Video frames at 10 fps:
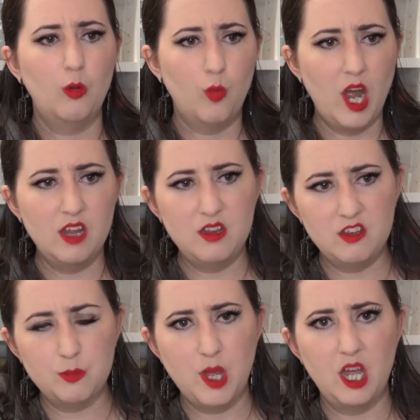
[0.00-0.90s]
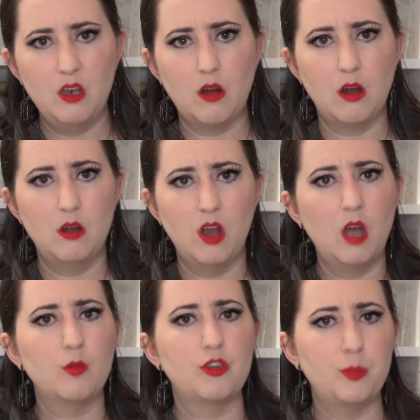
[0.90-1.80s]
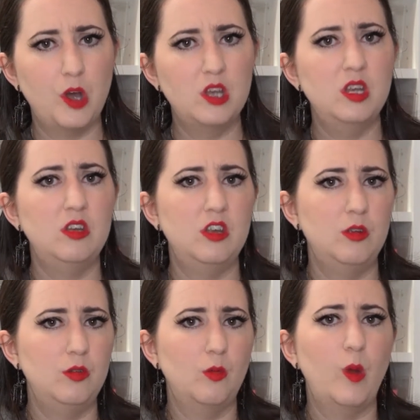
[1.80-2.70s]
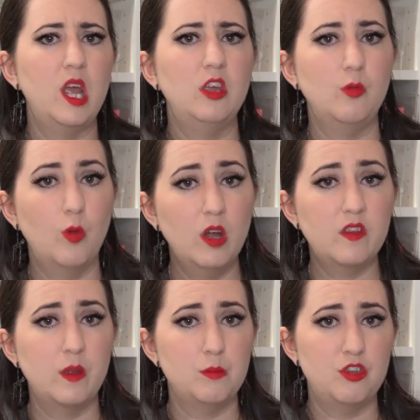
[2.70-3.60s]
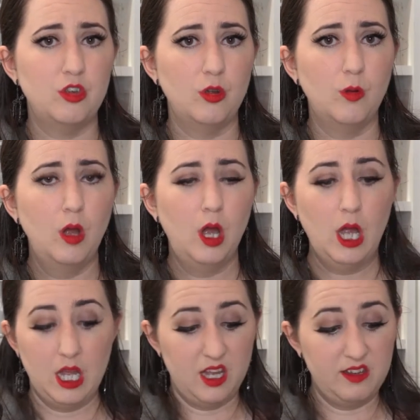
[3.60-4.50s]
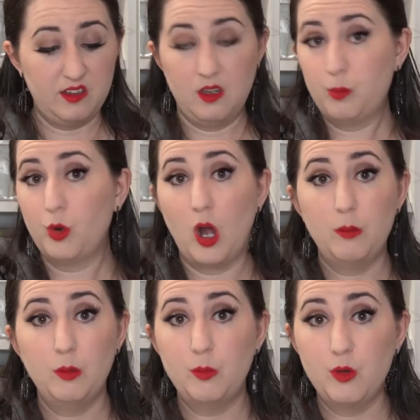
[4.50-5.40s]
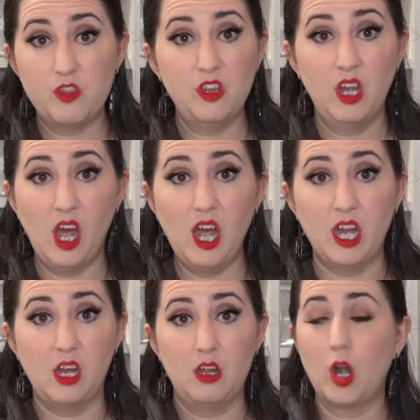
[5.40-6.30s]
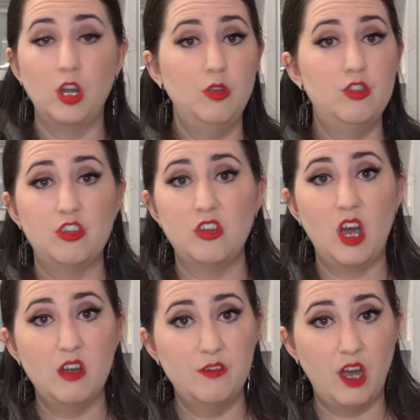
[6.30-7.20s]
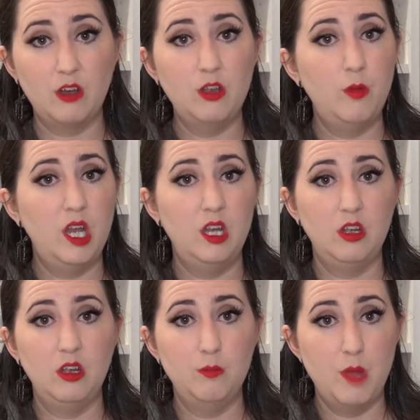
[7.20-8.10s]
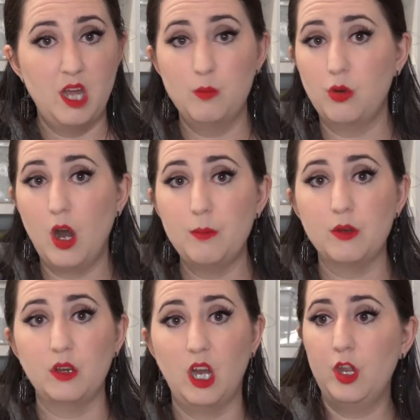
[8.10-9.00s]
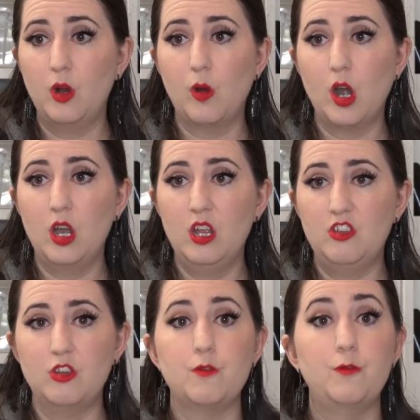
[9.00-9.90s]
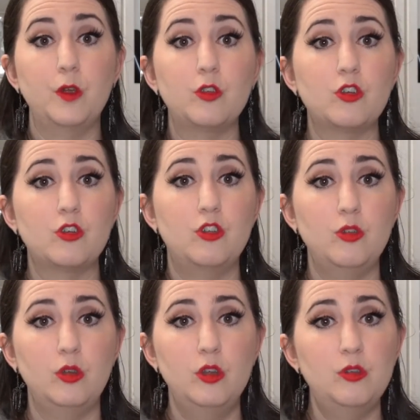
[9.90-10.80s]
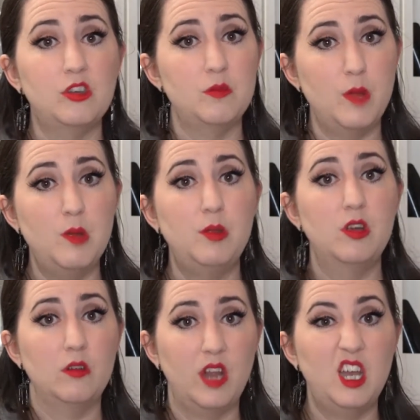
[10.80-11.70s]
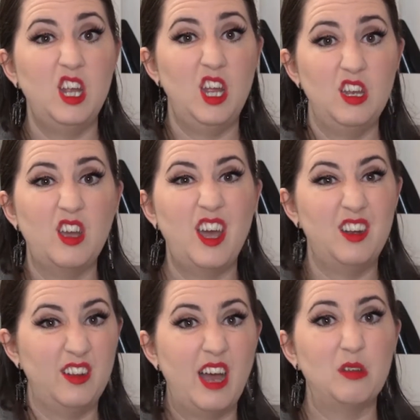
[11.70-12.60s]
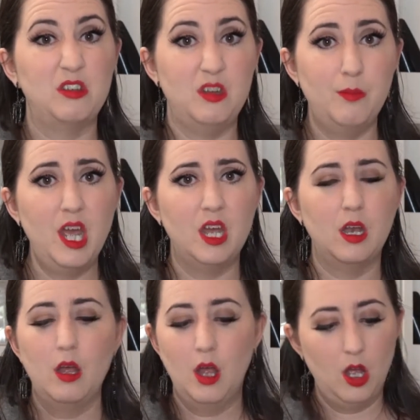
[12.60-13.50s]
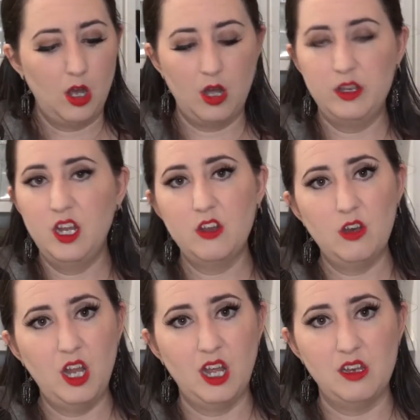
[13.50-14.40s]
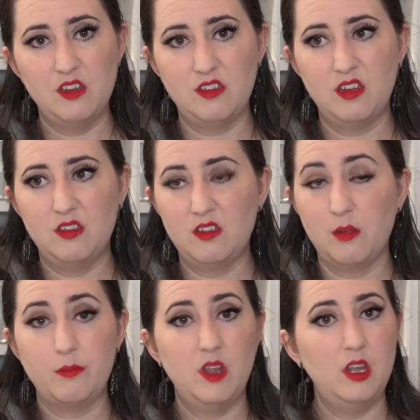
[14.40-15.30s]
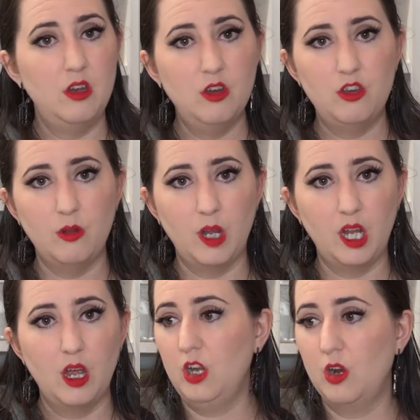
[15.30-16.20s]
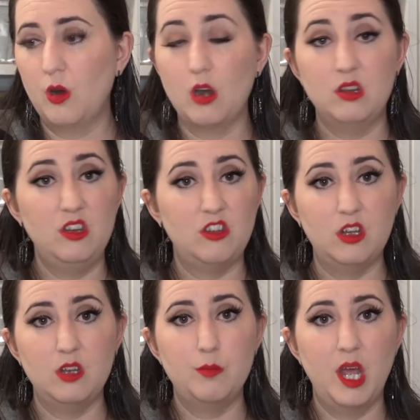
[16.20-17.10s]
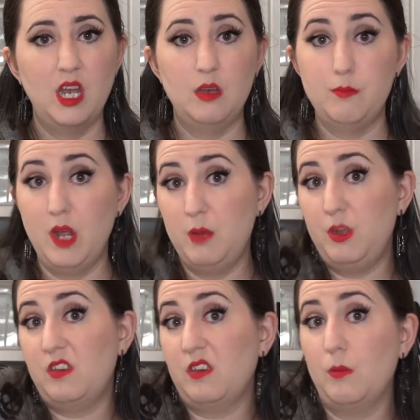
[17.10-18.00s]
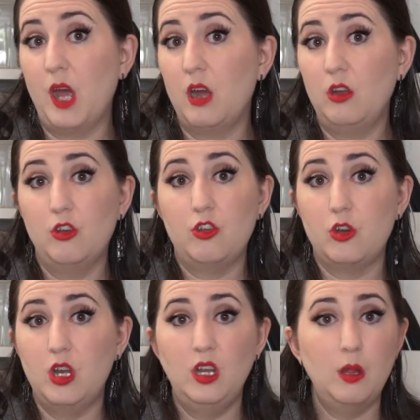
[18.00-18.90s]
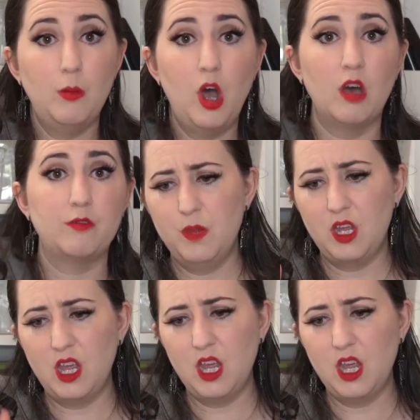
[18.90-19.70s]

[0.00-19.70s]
why these men are not responding to you the way you want them to. Is it a problem with the guy? Are you just not evaluating men properly? You know, are is your filter too loose and maybe you're letting in kind of lousy men? On the other hand, is it something you're doing? You know, are these good men and maybe somehow you're turning them off? It